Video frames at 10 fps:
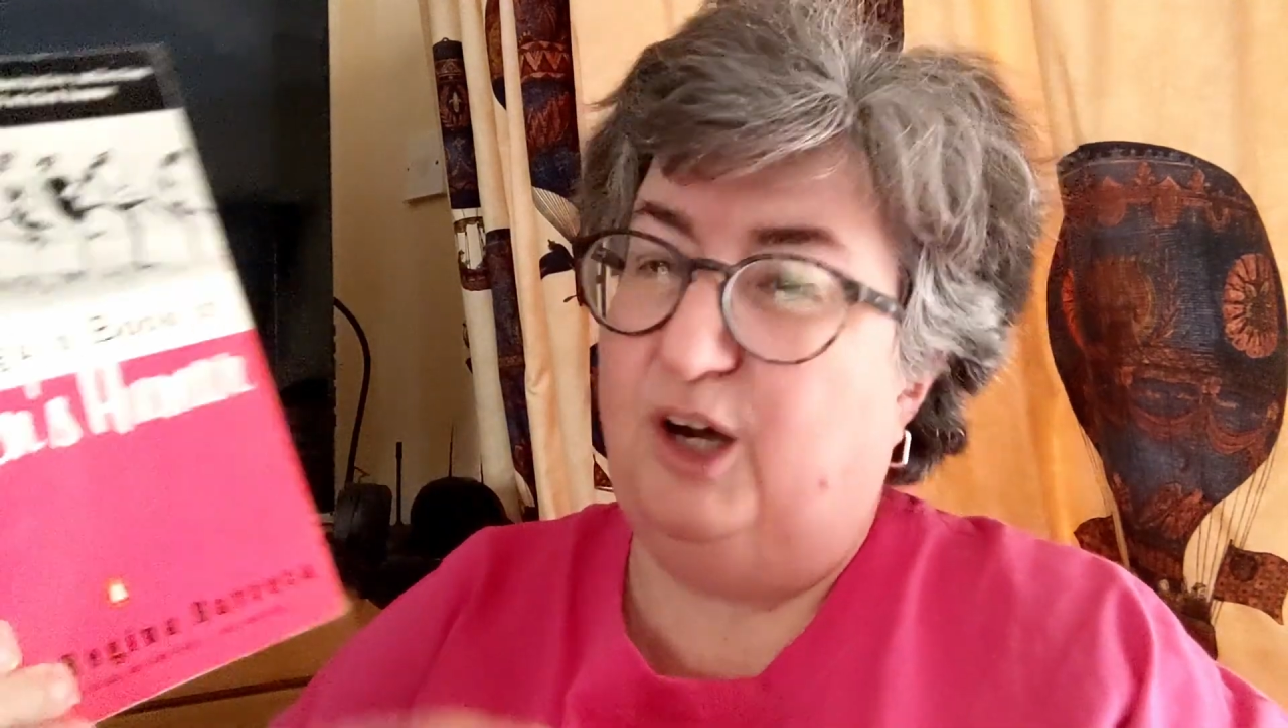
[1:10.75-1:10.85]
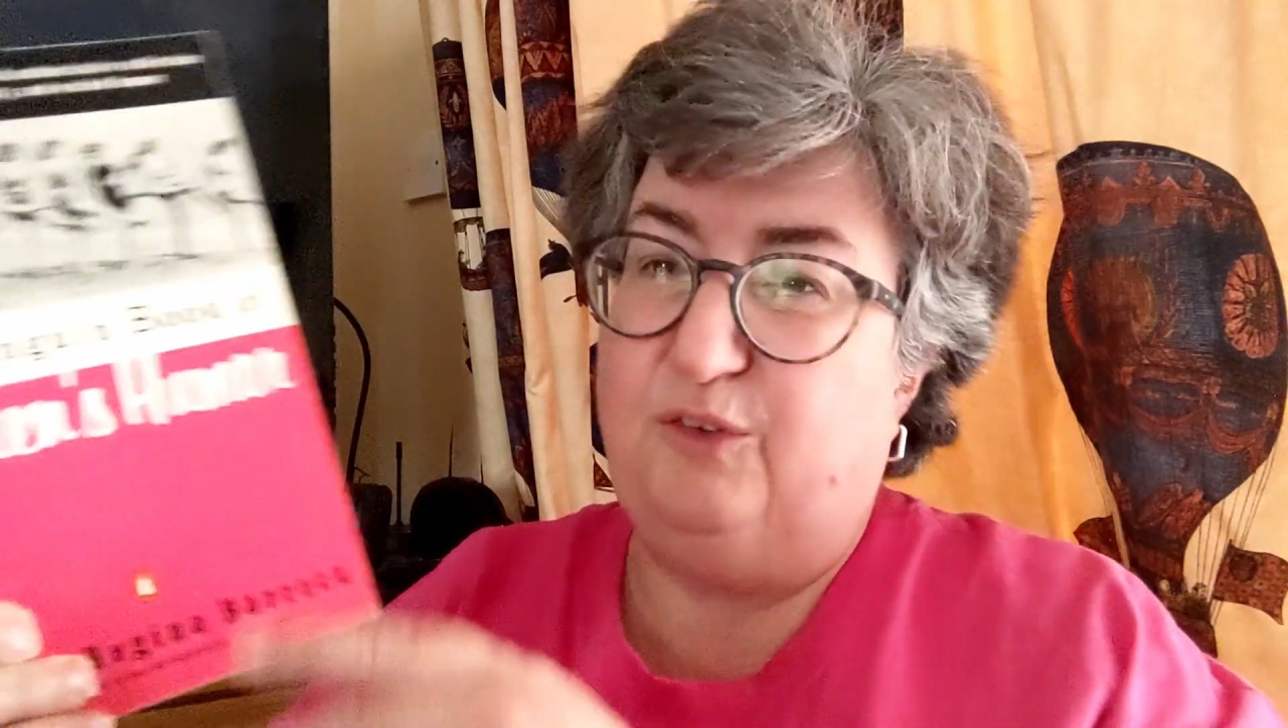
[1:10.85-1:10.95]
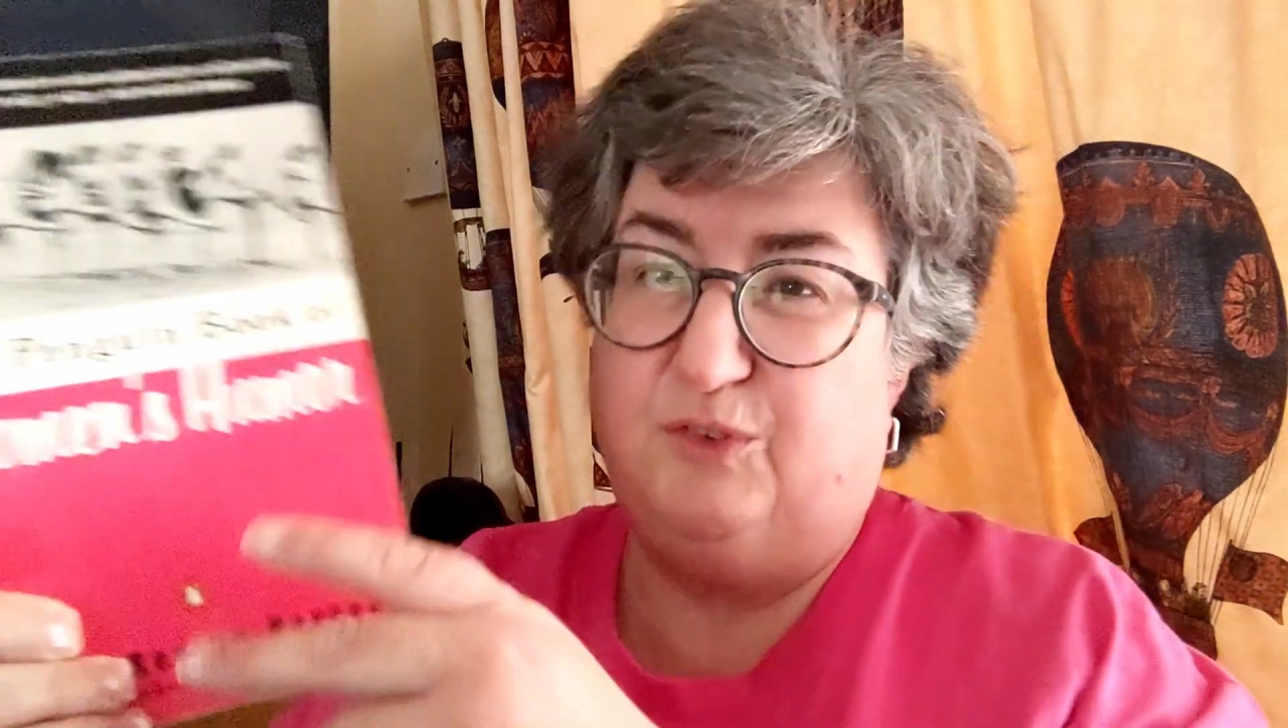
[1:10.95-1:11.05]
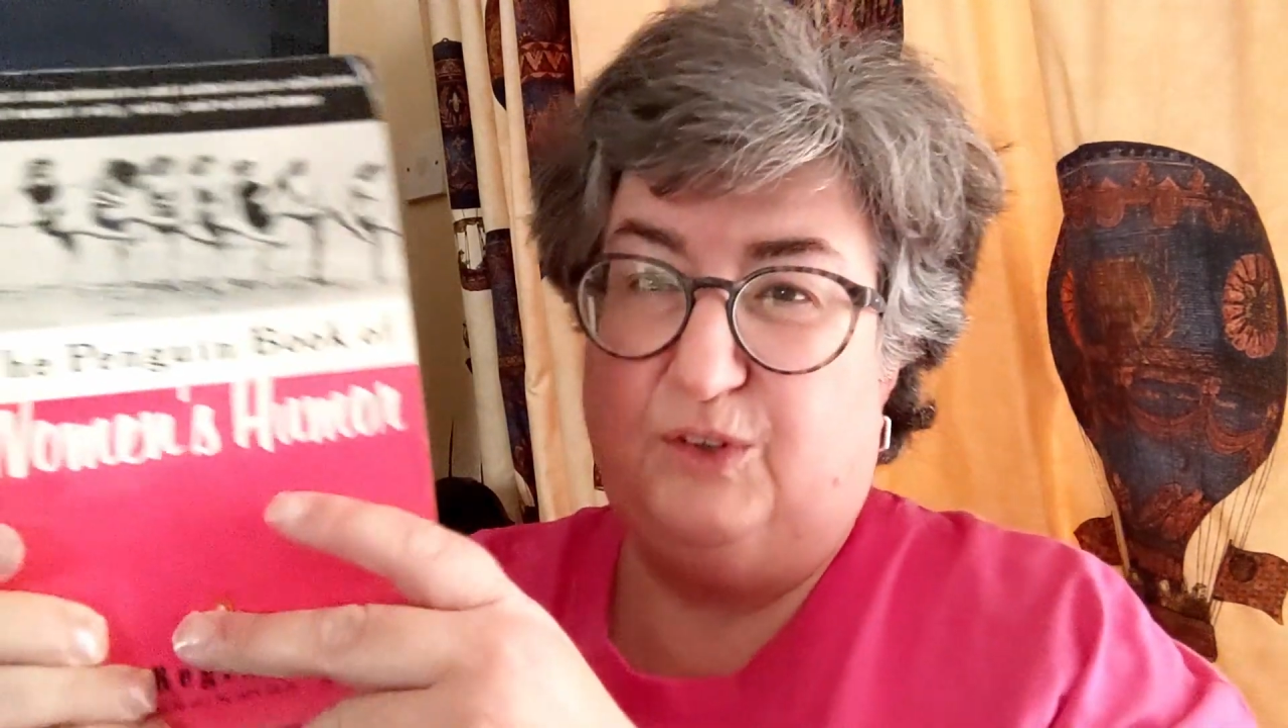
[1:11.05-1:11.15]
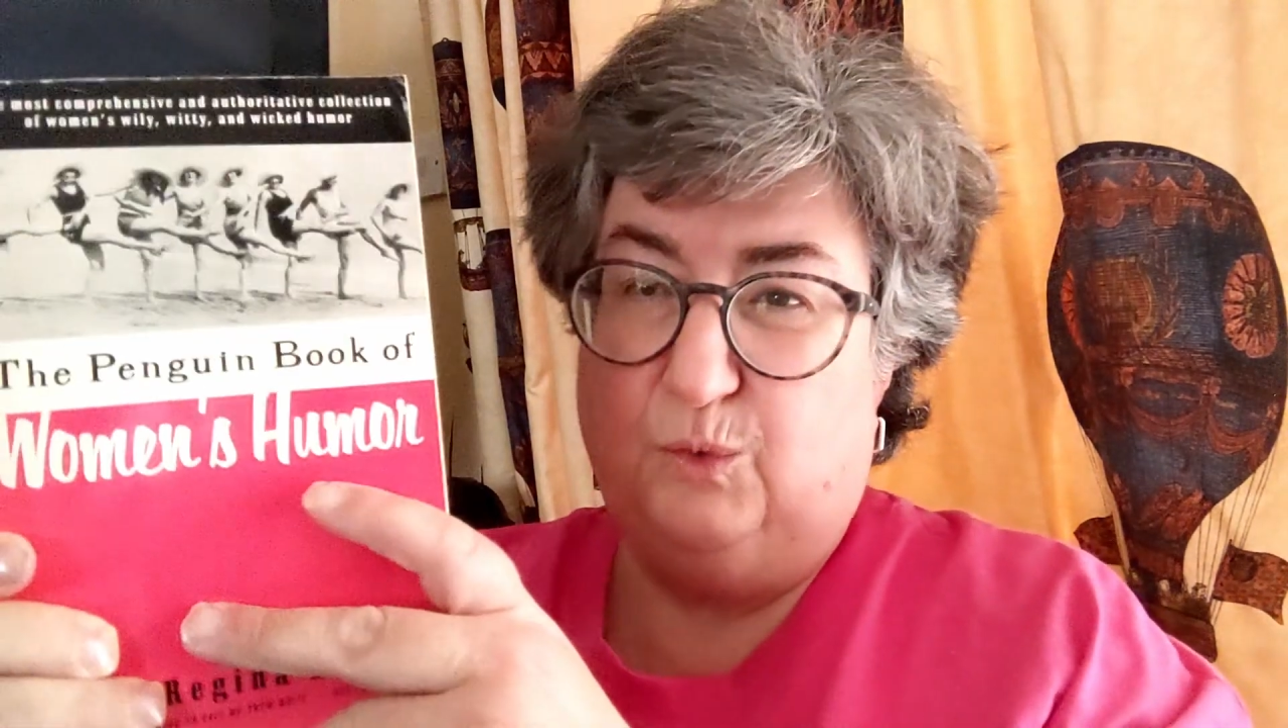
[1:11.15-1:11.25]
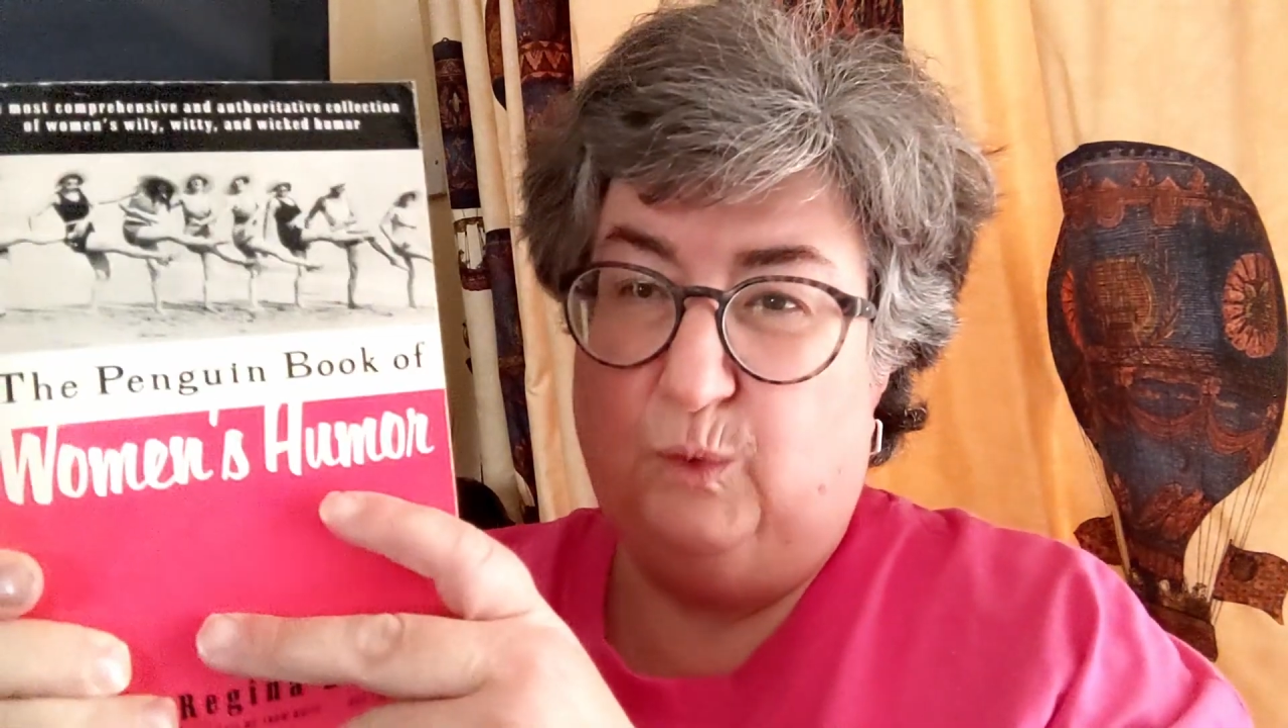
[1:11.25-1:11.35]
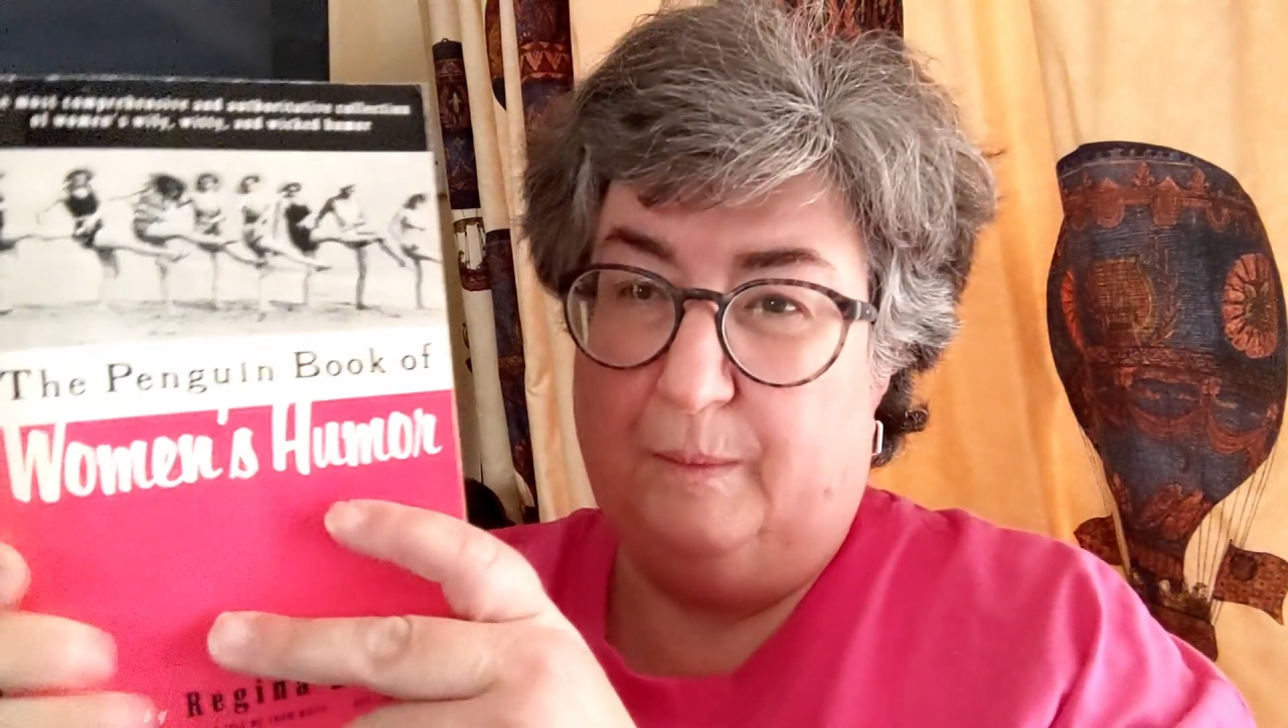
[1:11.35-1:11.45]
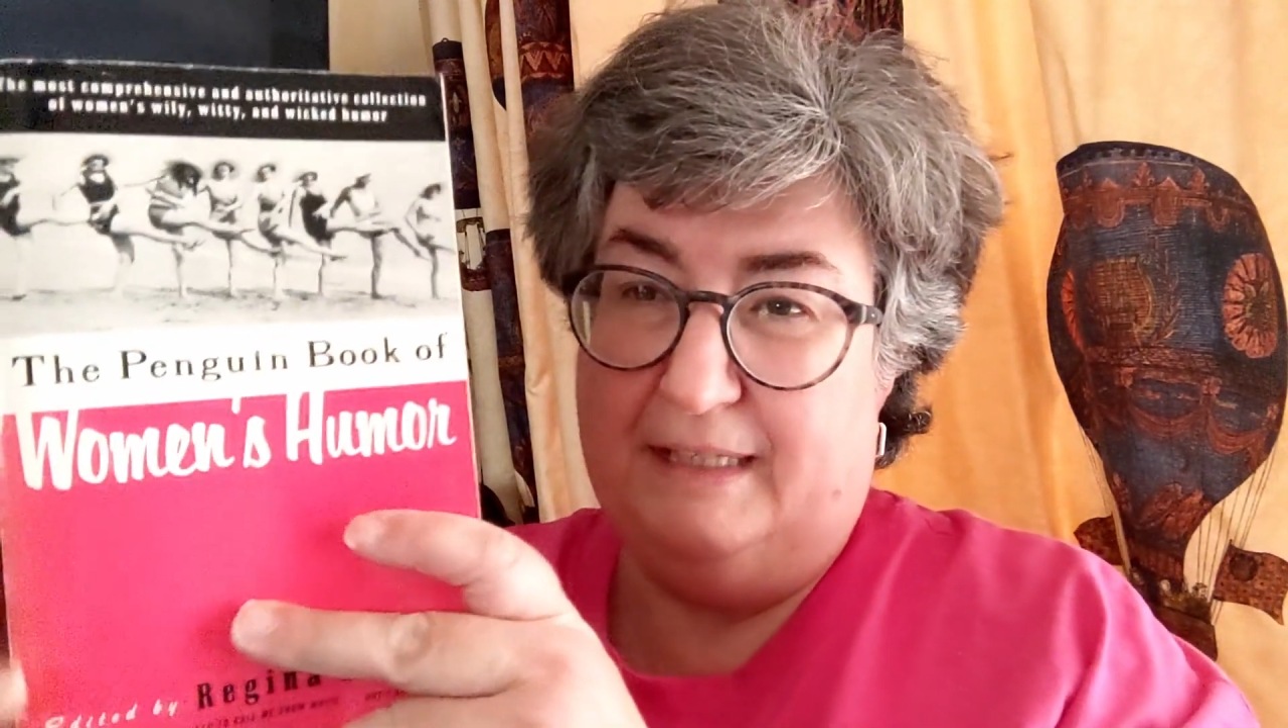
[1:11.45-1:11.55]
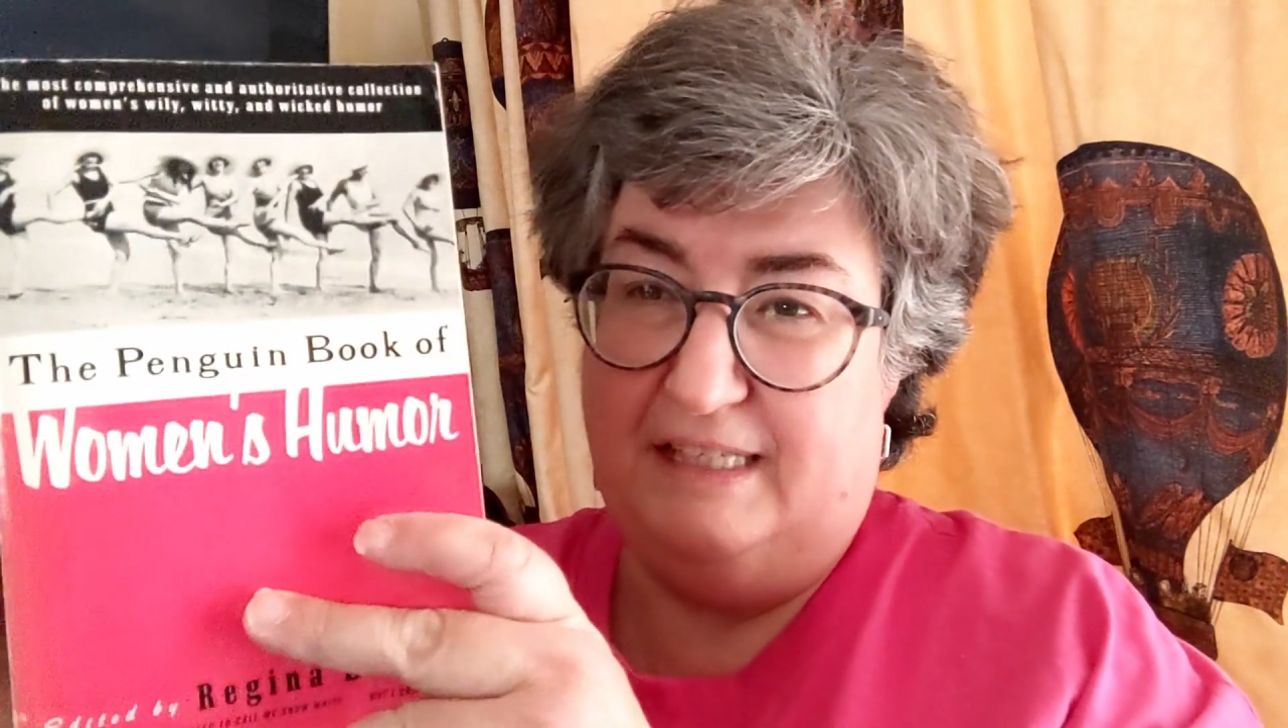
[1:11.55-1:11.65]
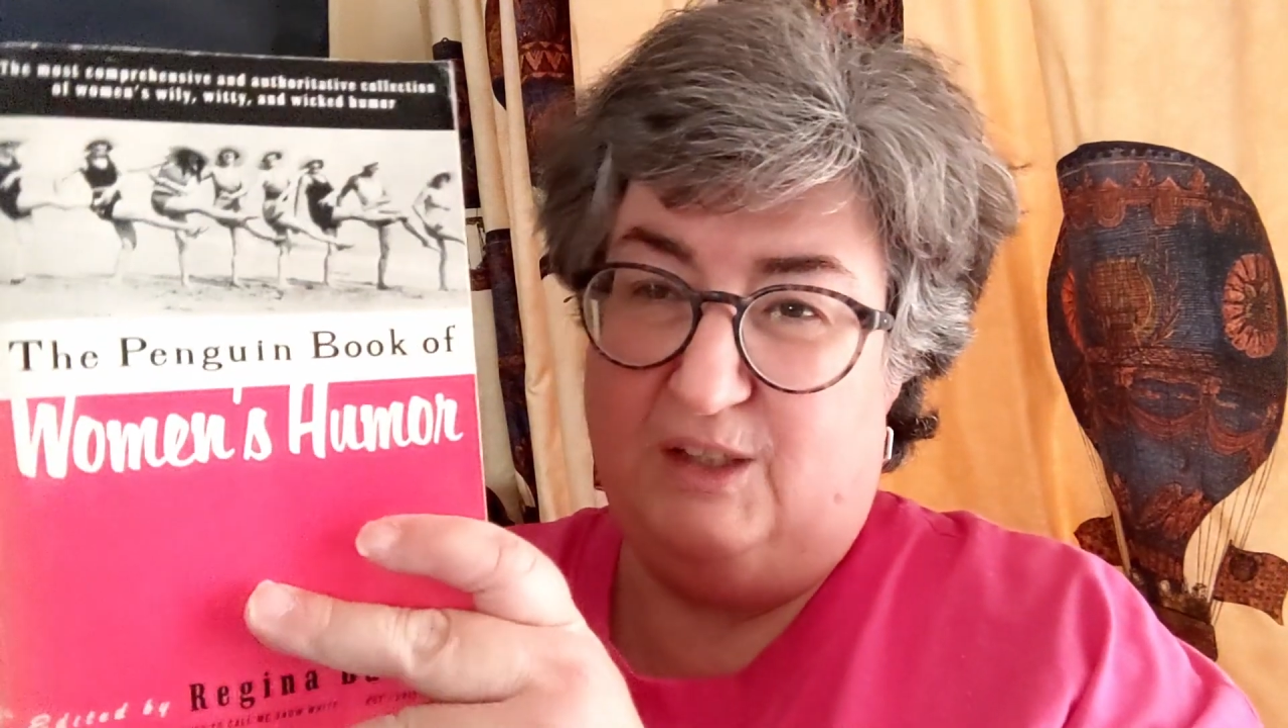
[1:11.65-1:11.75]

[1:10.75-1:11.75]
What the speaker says: of Women's